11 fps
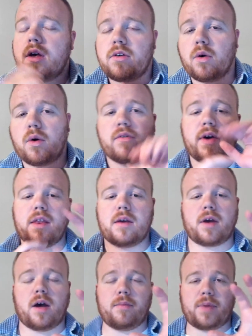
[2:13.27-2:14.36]
So covalent
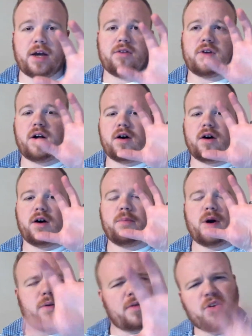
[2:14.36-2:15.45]
compounds are
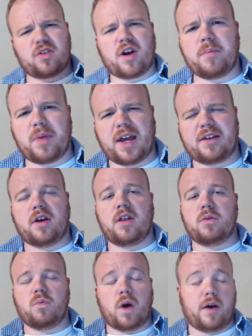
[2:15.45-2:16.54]
probably the most complex and